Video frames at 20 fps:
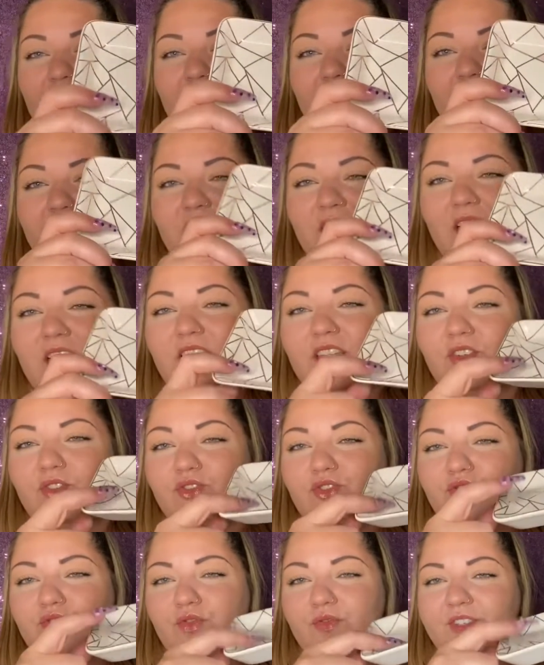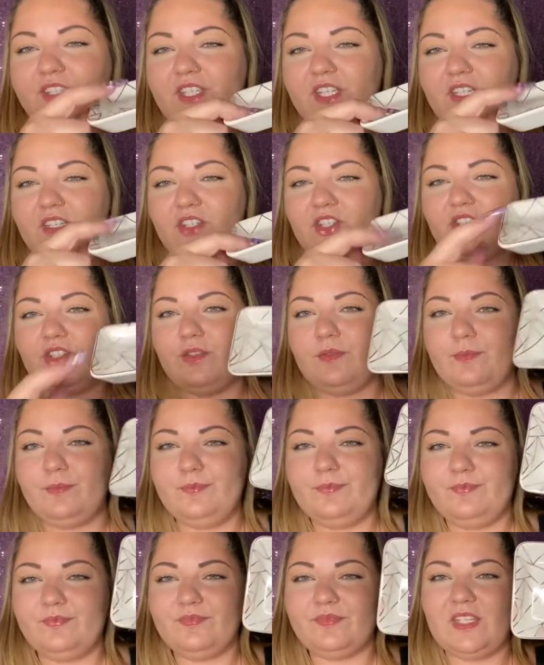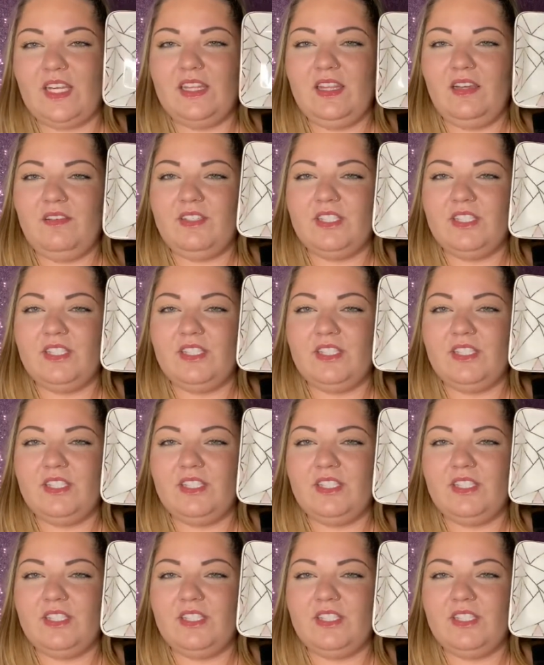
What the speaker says: It's like a little jewelry dish. I love